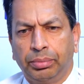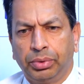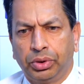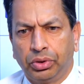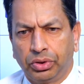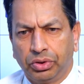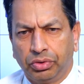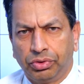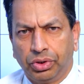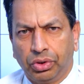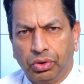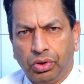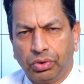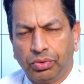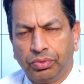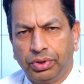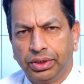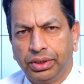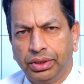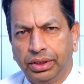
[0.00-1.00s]
Because of the hot
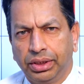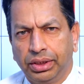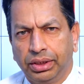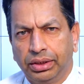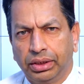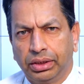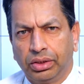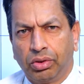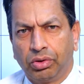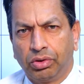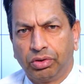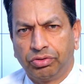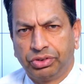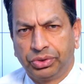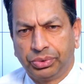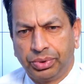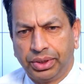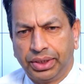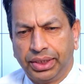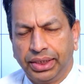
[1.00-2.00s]
weather, a lot of
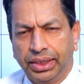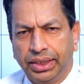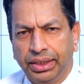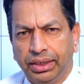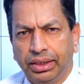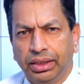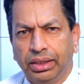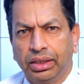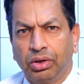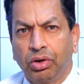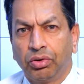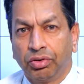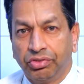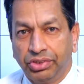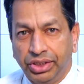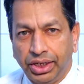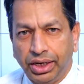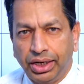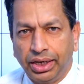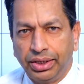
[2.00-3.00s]
sweating, a lot of
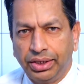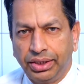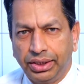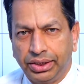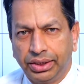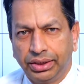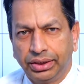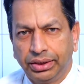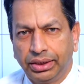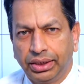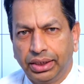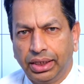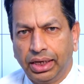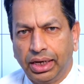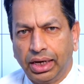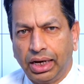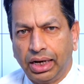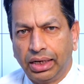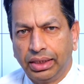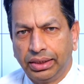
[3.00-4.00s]
dehydration,
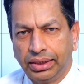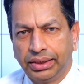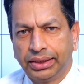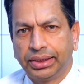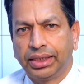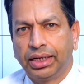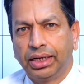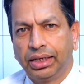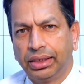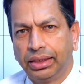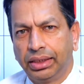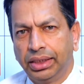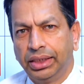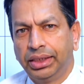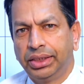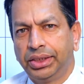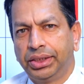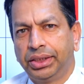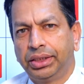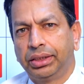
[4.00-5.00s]
and this can
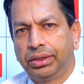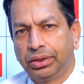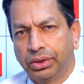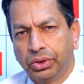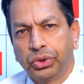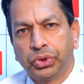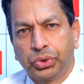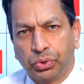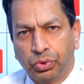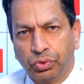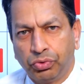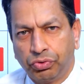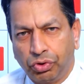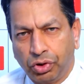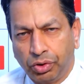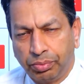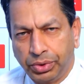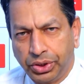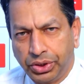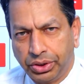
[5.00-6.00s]
initiate stone
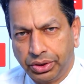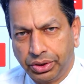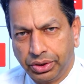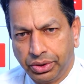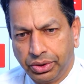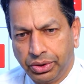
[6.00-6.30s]
formation.